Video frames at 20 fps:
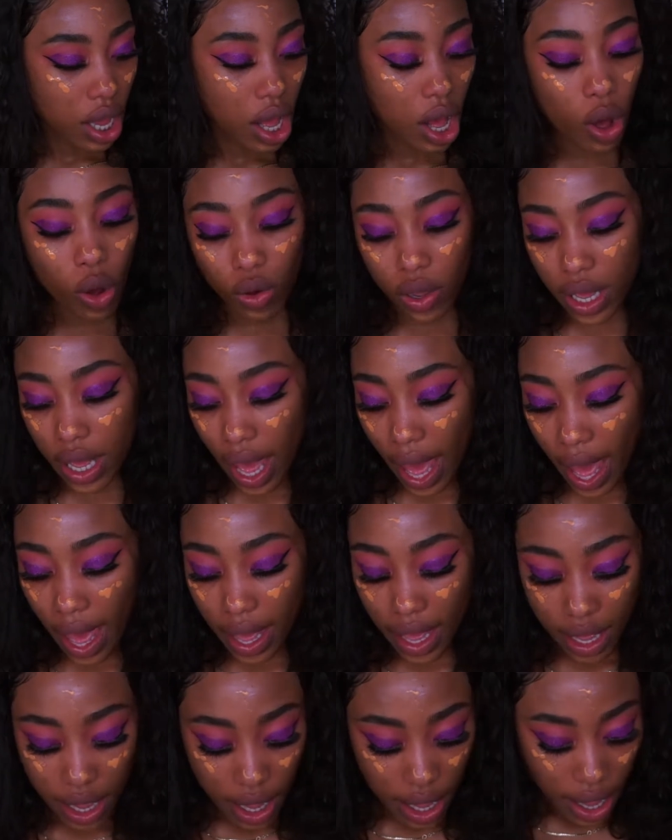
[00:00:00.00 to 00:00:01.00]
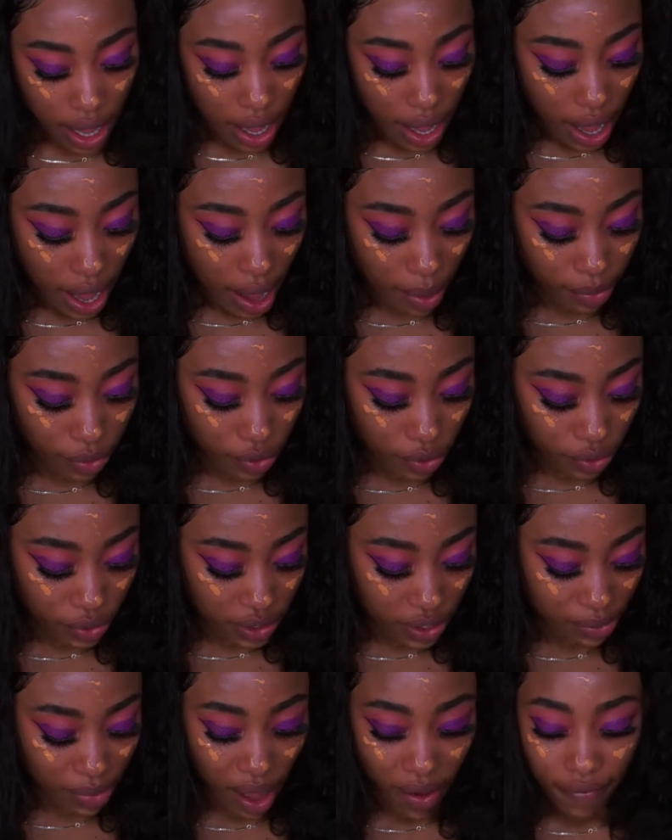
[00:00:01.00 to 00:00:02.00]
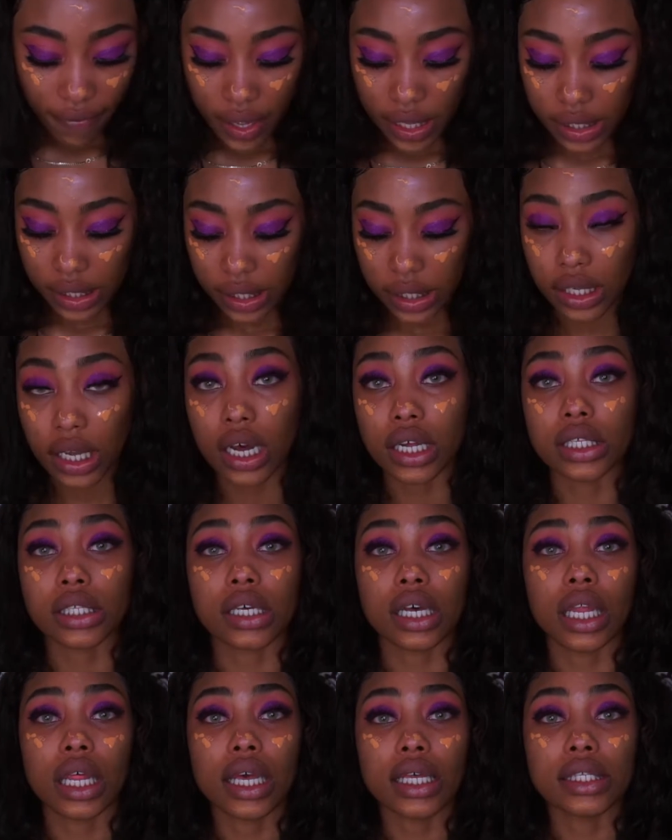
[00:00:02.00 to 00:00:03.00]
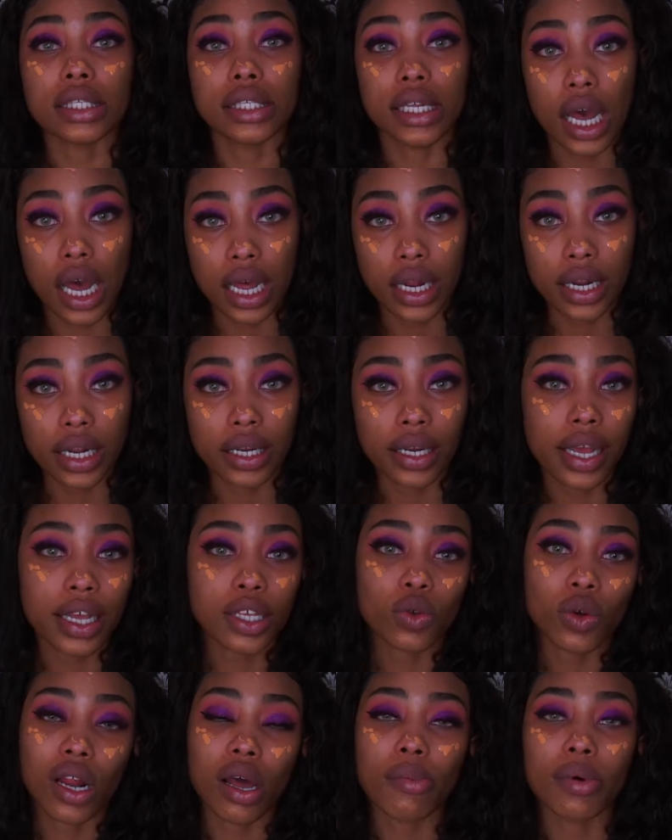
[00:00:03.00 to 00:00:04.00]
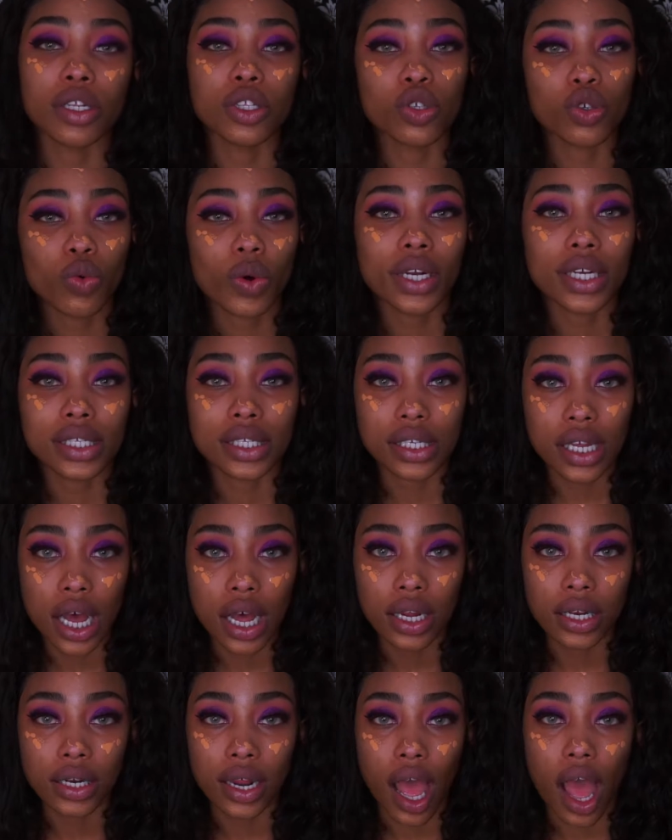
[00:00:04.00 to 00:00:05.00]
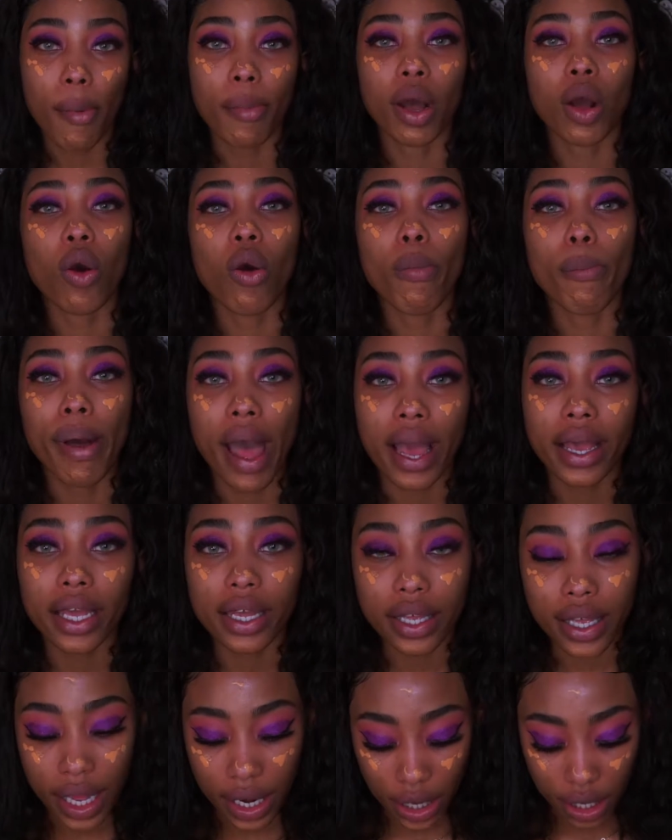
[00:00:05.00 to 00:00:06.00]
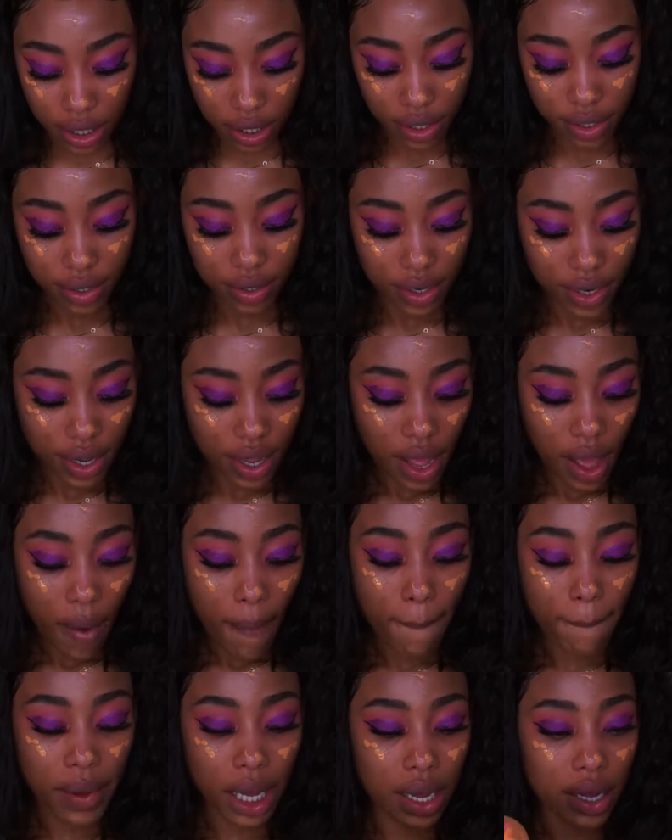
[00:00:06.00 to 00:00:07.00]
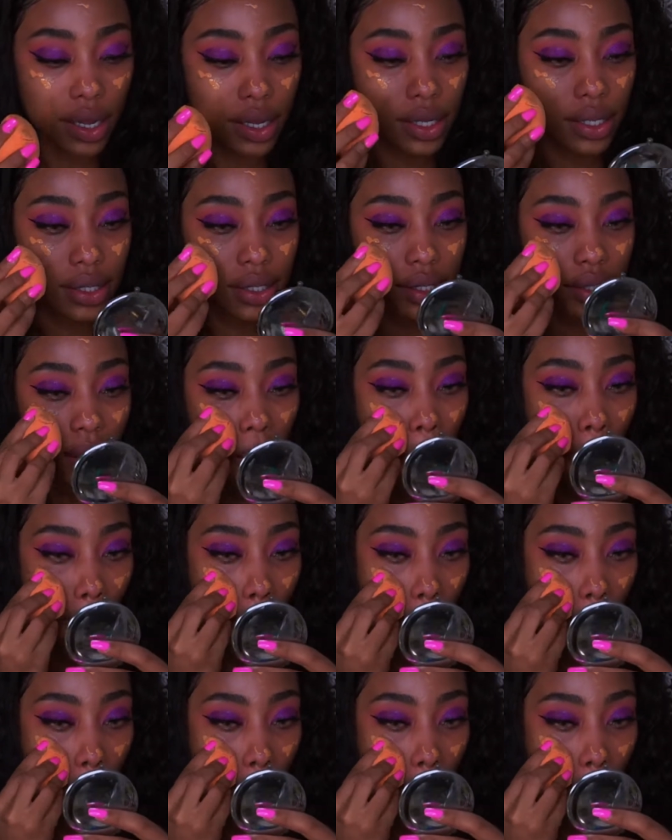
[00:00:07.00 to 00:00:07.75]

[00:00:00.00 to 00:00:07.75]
Okay? I'm using my Fenty until it's done. And guess what I'm going to do when it's done? I'm going to go back and get it. Because